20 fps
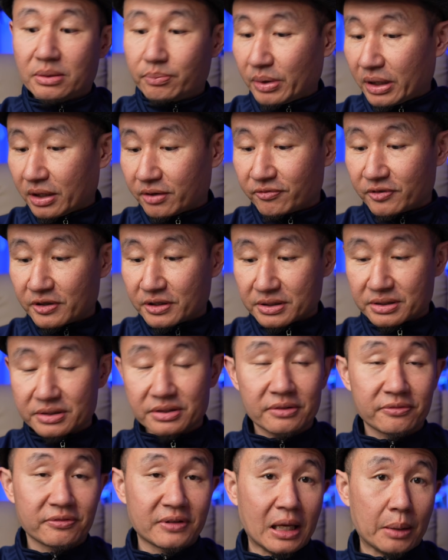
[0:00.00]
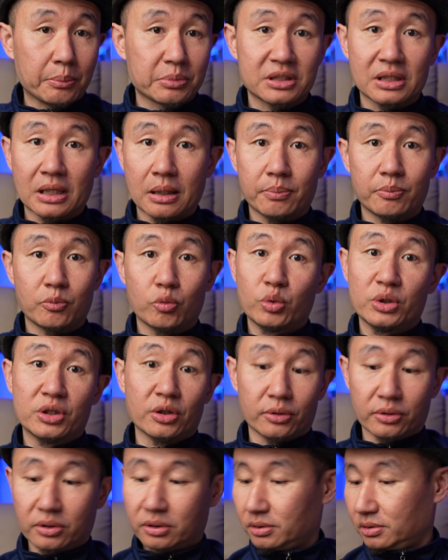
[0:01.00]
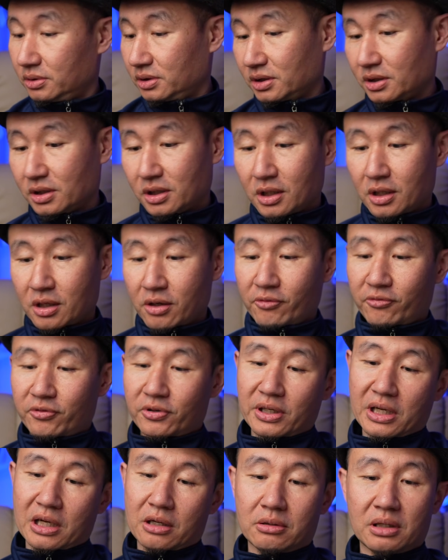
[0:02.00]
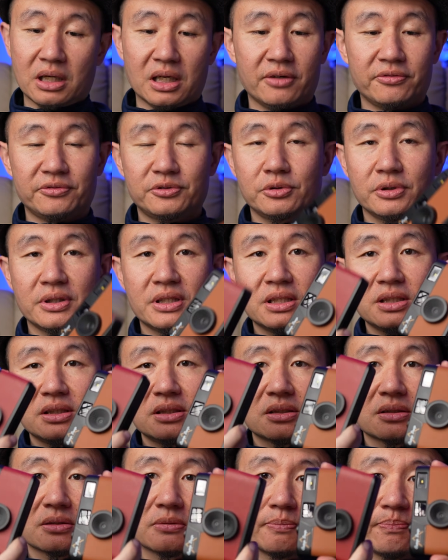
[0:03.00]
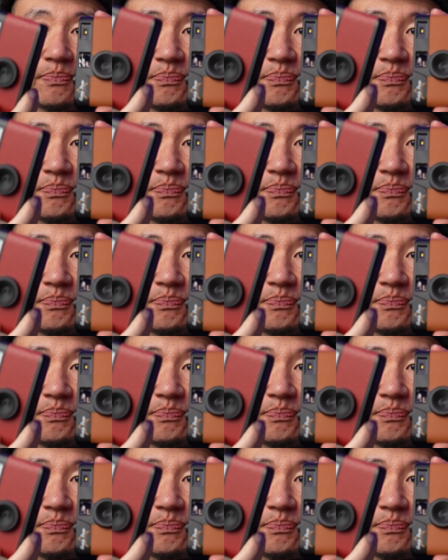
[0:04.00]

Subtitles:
better versions of CampSnap. We don't know. For now, I have 2 of these.